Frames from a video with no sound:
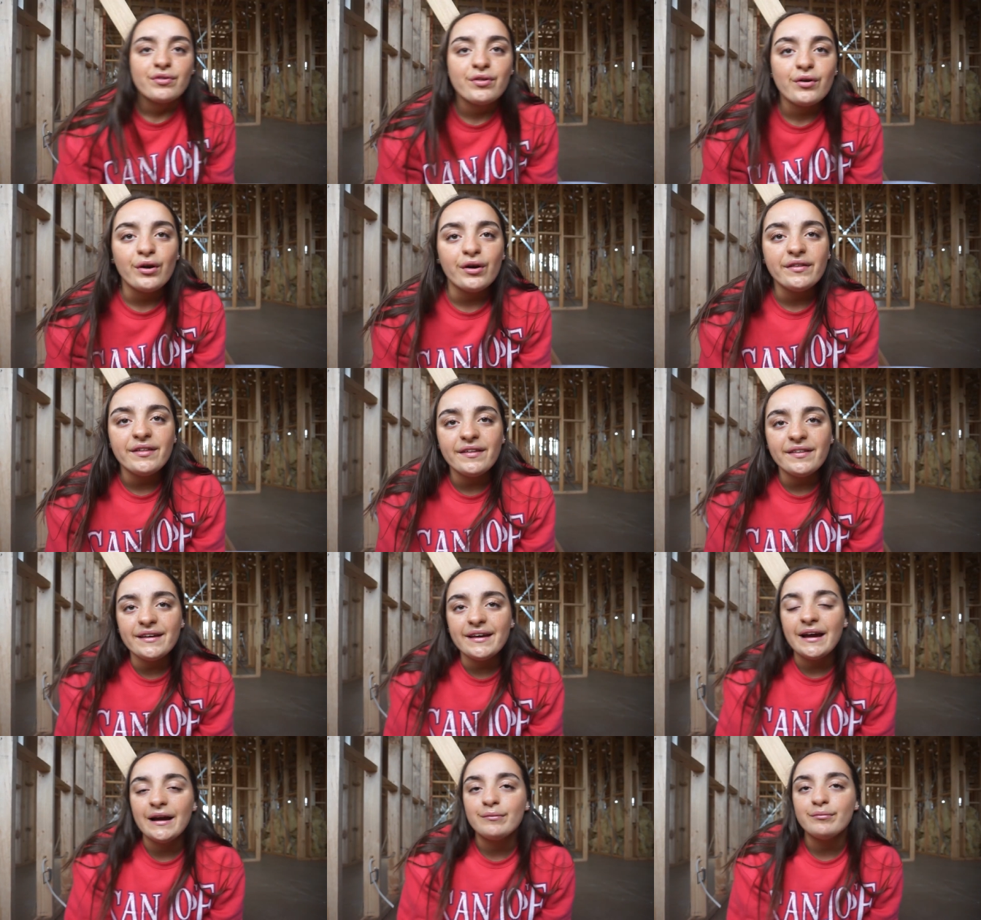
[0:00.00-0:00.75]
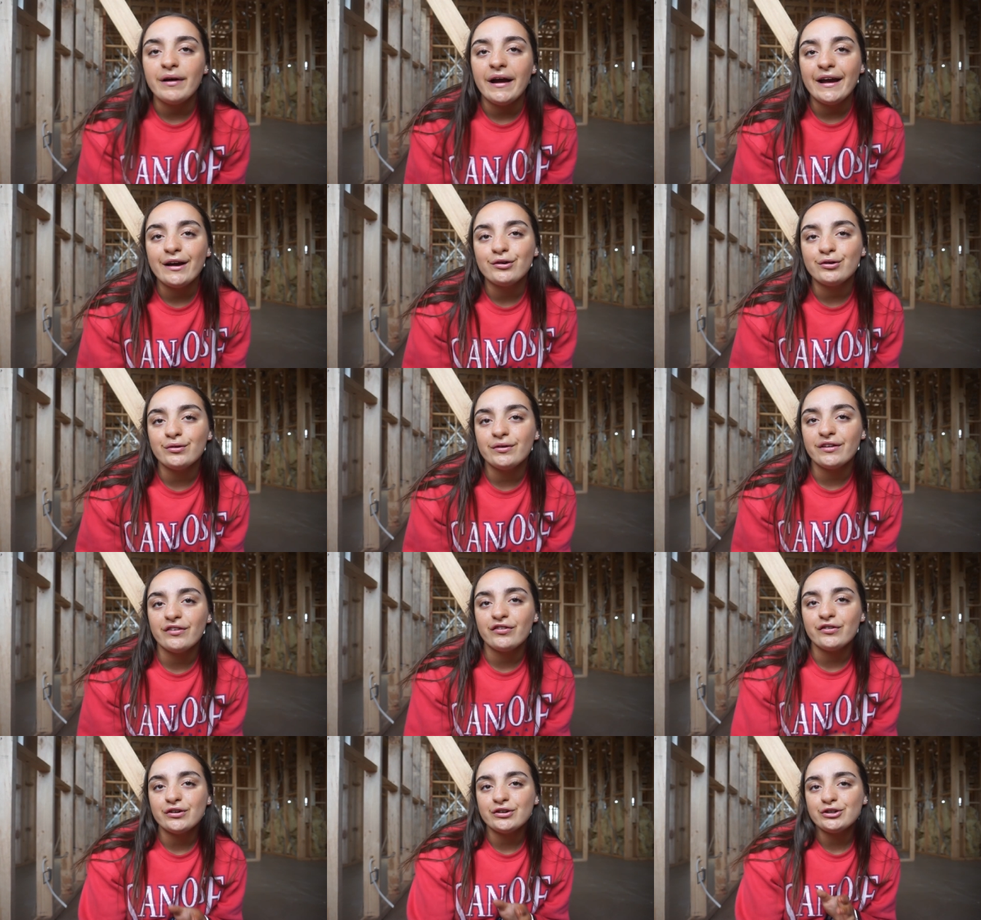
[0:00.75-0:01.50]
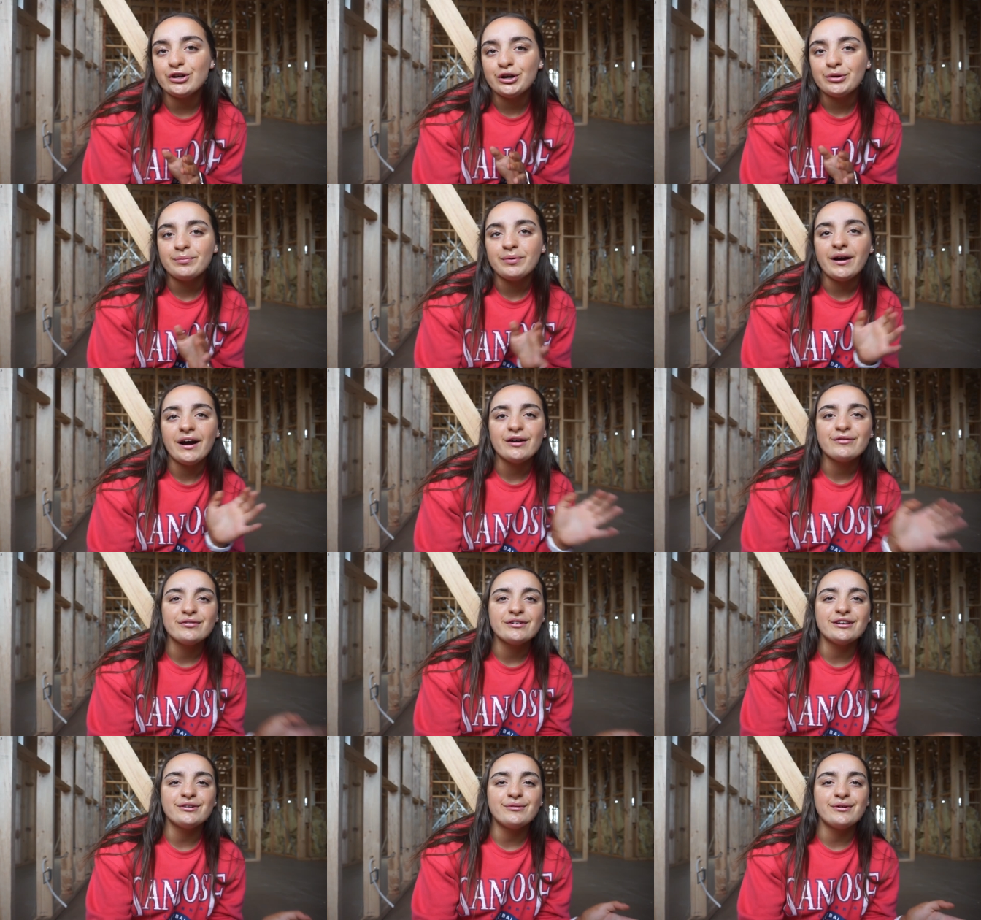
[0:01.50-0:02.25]
Sorry that the camera angle is so low, but I
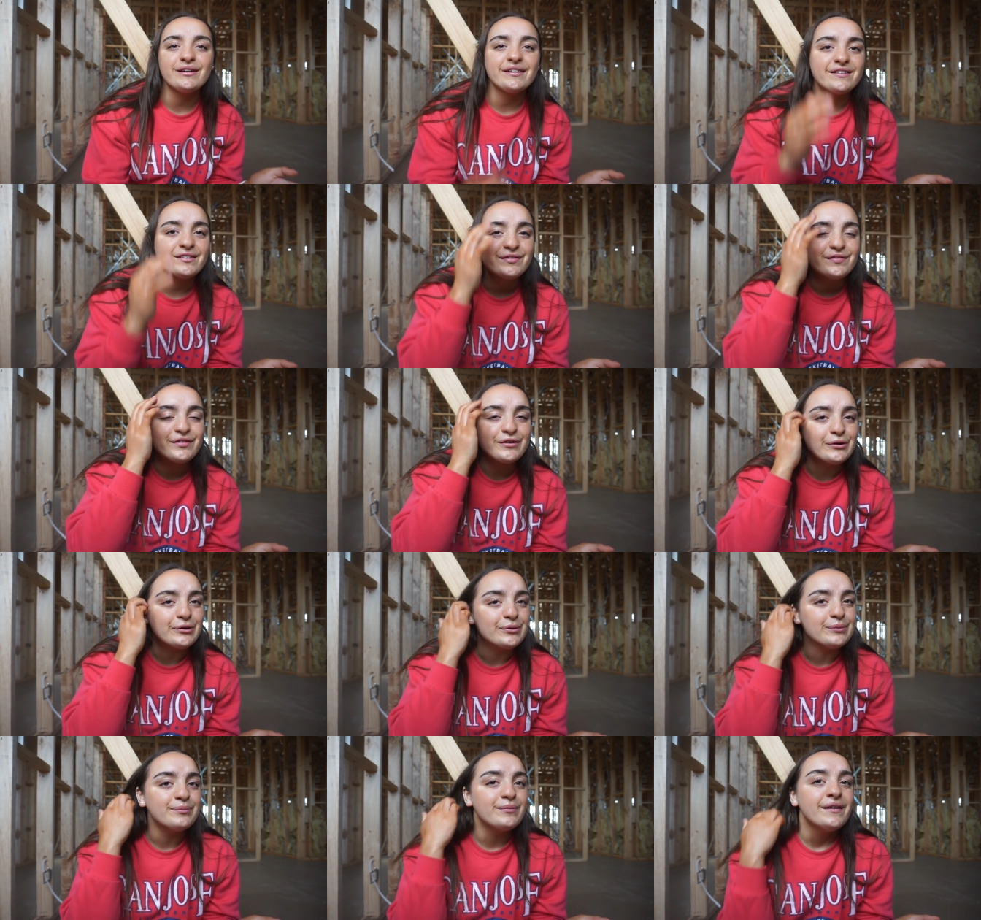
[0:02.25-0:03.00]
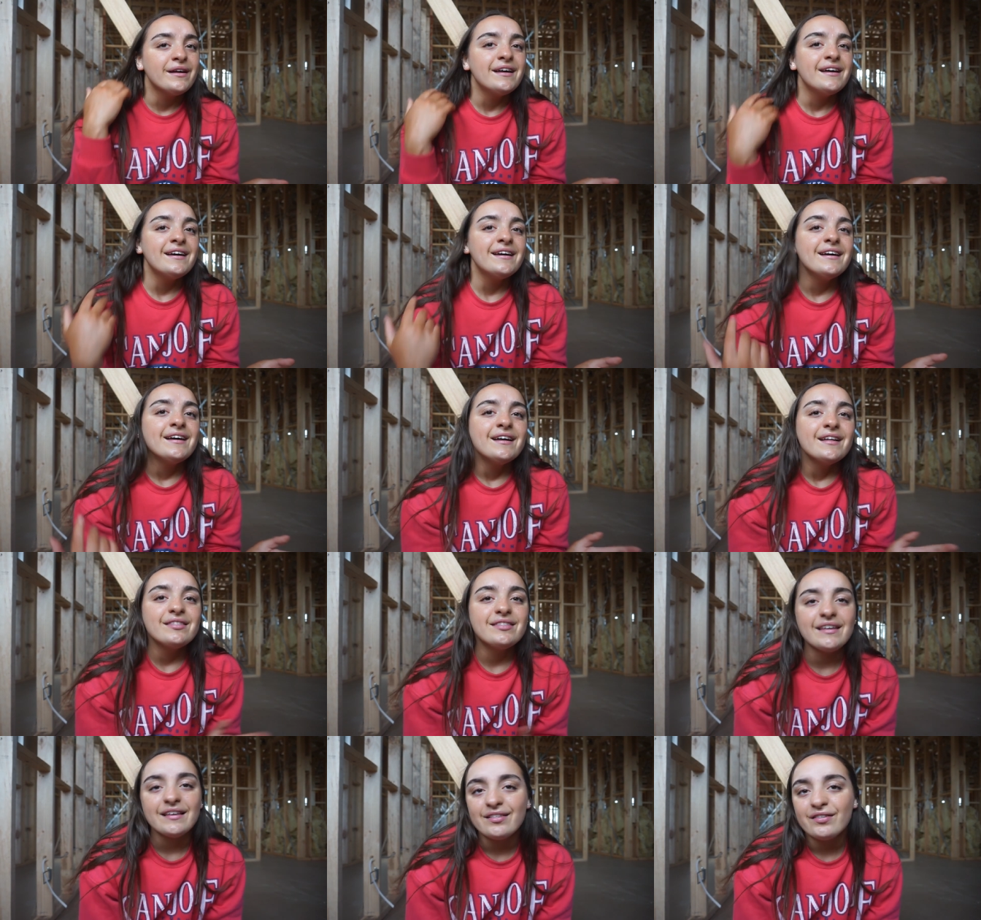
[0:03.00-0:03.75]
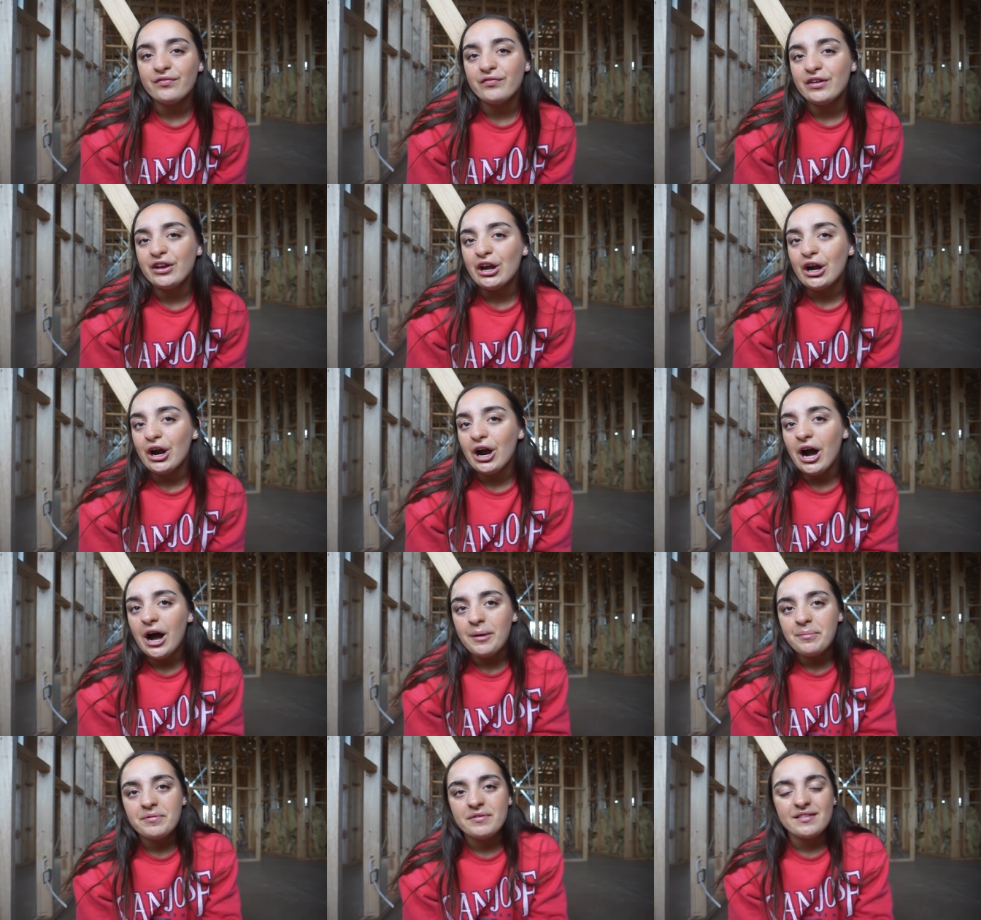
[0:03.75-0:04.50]
really wanted to film this video
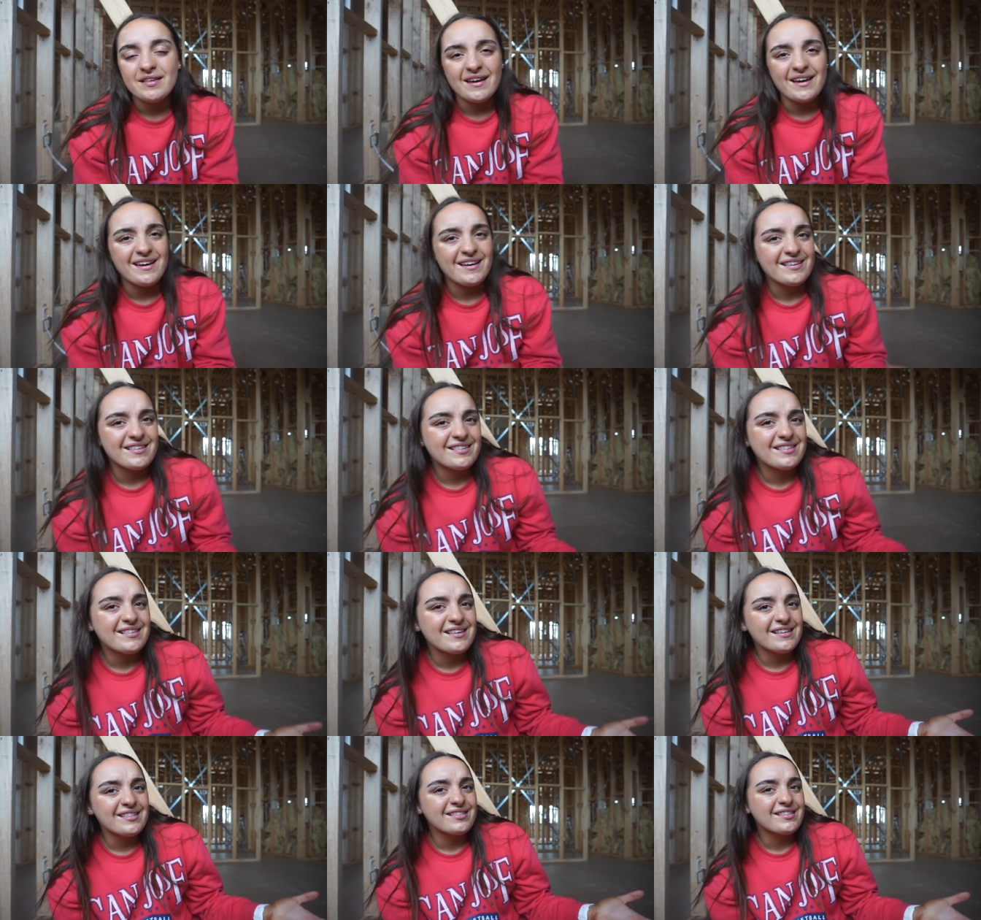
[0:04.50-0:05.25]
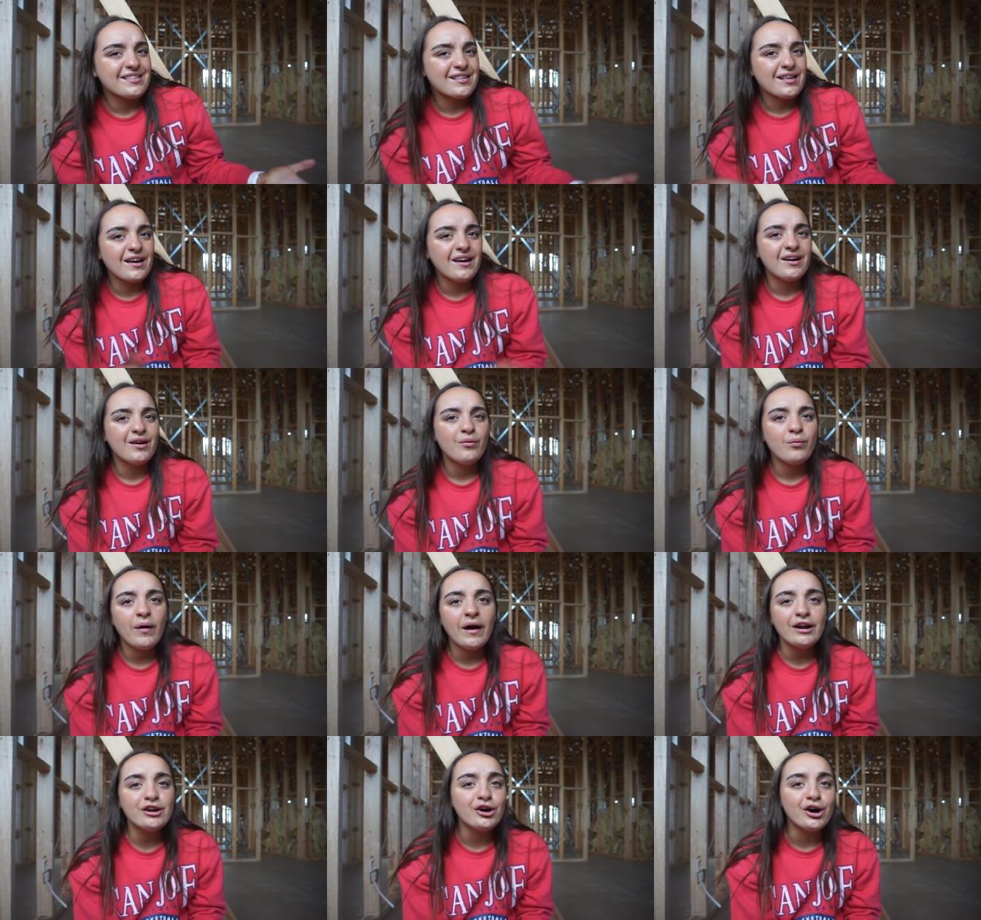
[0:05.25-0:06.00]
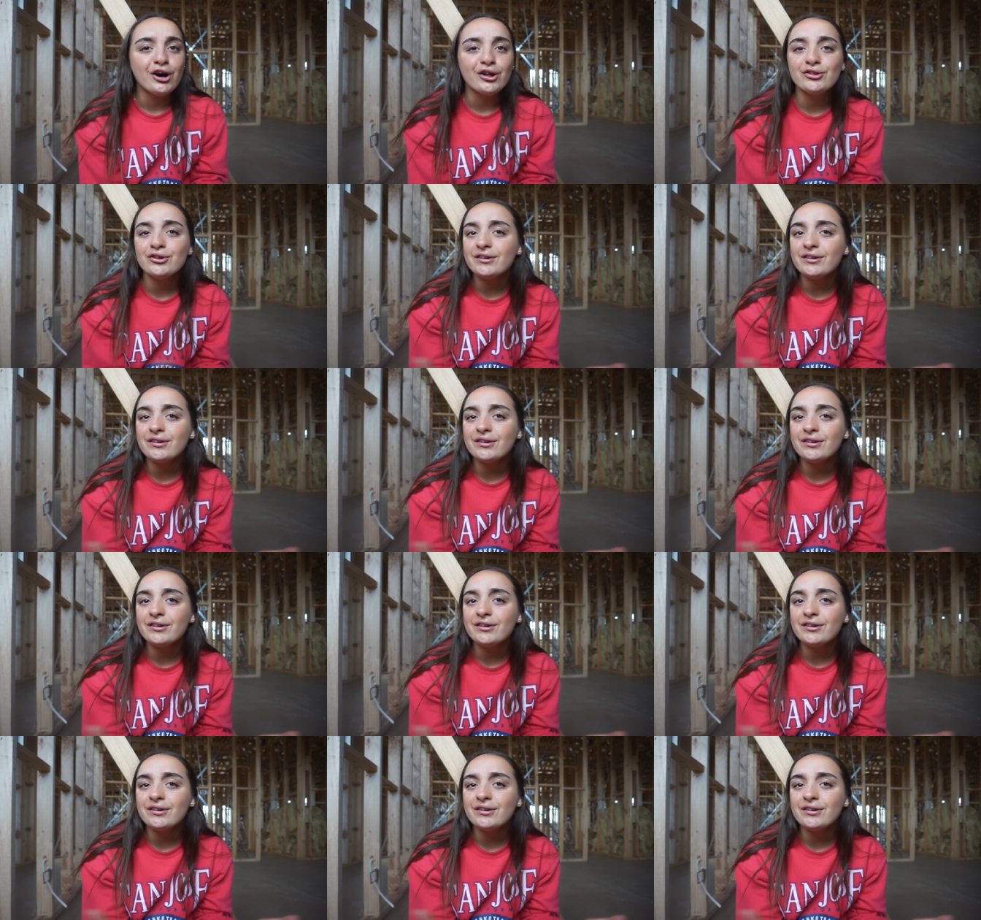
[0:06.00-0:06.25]
upstairs since why not?